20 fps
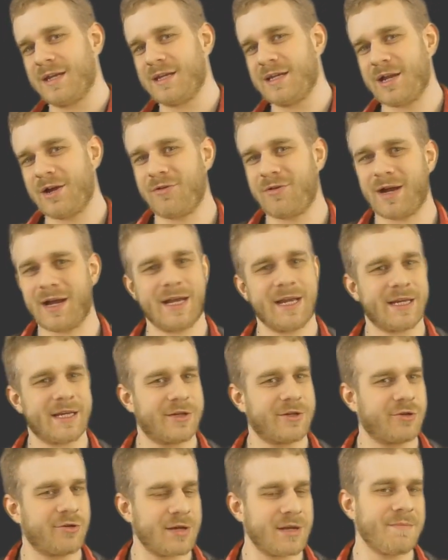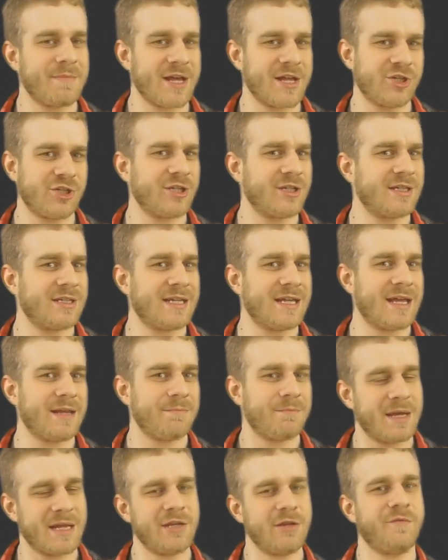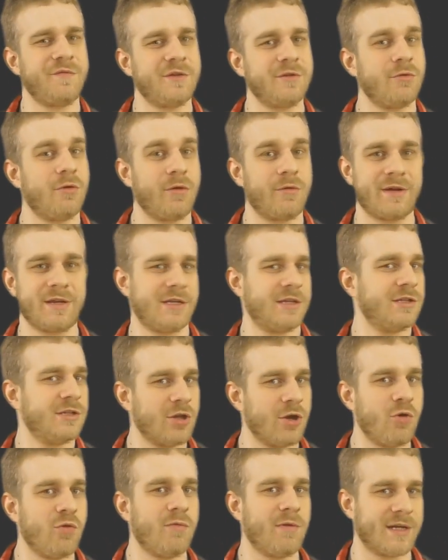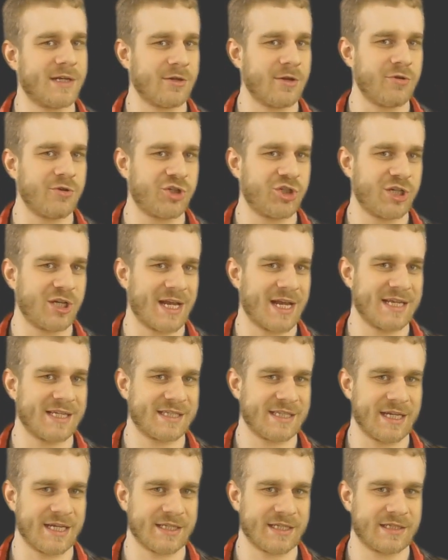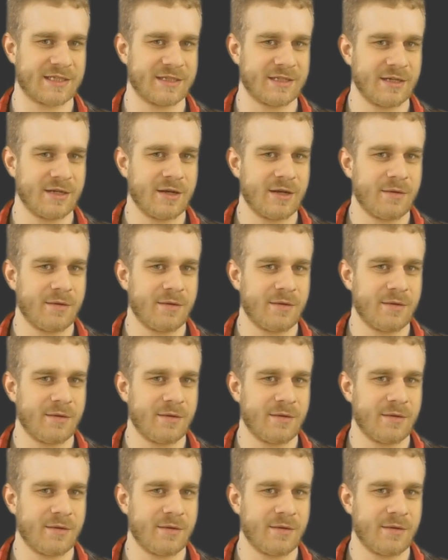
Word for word: Now, I could imagine that many of you already know what Node.js is,